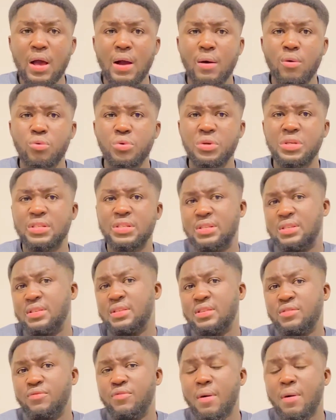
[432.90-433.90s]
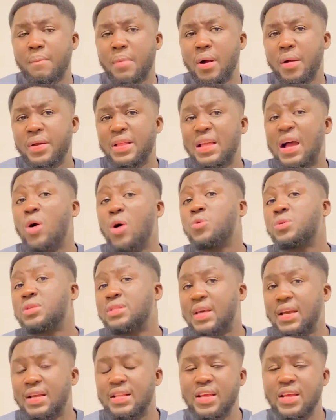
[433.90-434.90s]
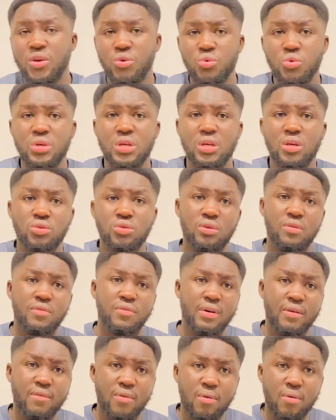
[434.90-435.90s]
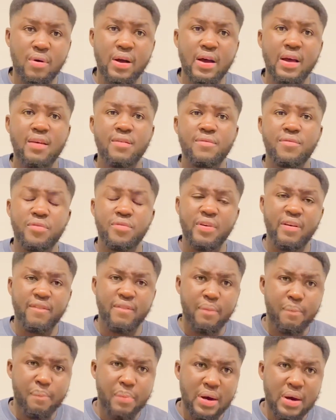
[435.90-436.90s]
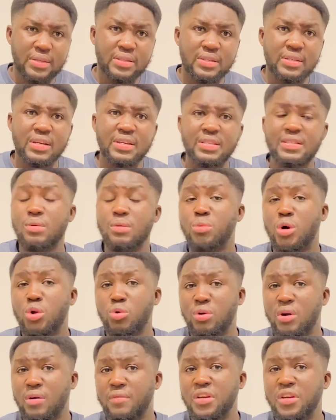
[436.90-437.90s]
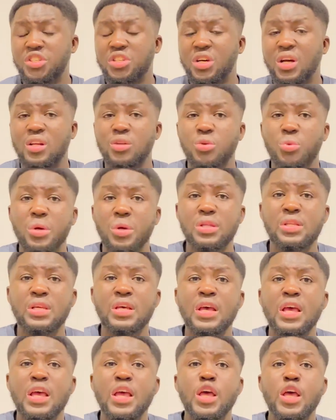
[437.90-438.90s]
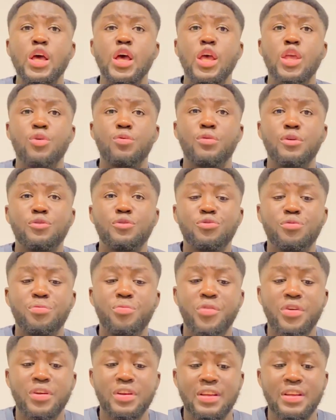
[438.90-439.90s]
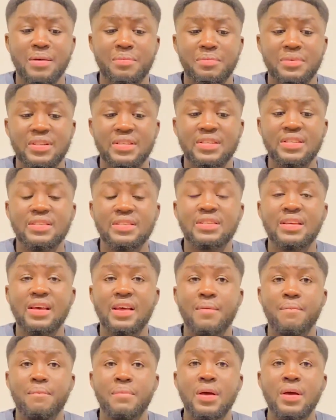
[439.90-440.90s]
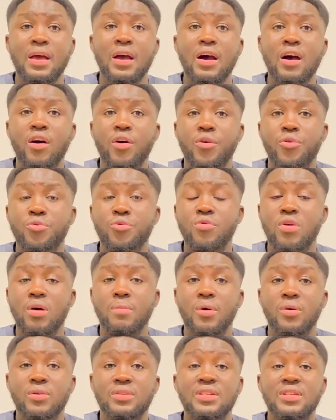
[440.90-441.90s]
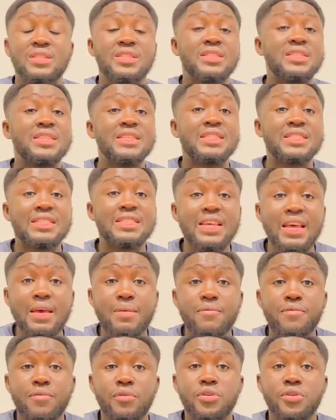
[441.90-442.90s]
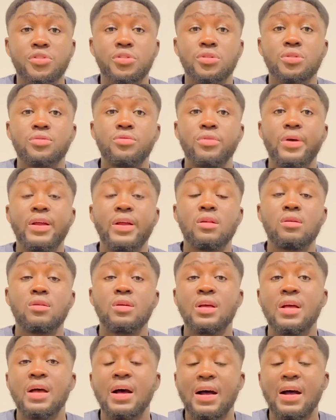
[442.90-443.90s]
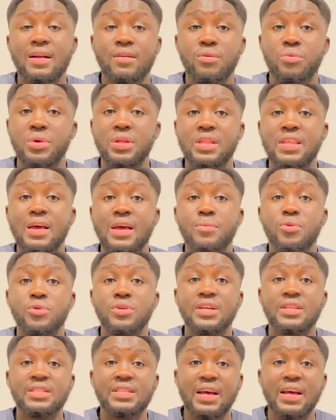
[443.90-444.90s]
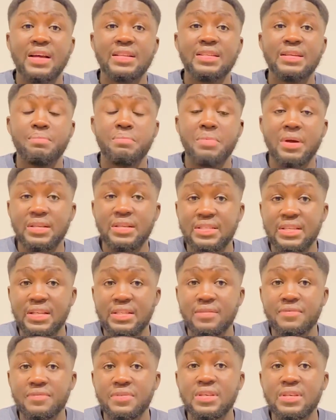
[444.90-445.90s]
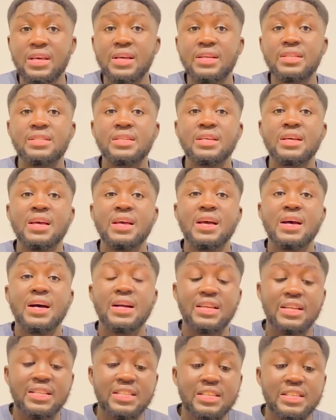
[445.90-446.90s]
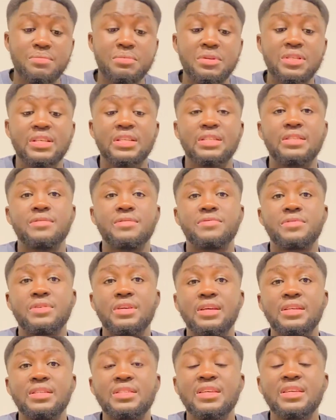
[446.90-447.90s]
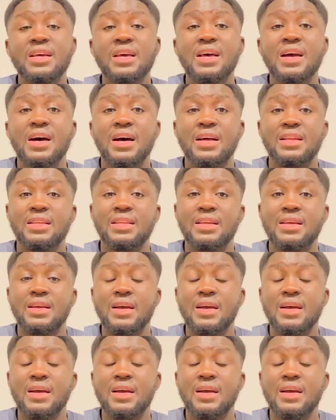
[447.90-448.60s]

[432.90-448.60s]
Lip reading: which is if I'm married outside the UK. So if you have a wife, if you have a partner, someone you have a child with, and you want to bring them, this is how you go about it. It's the same for children, and with them you just add the birth certificate and the TB certificate, and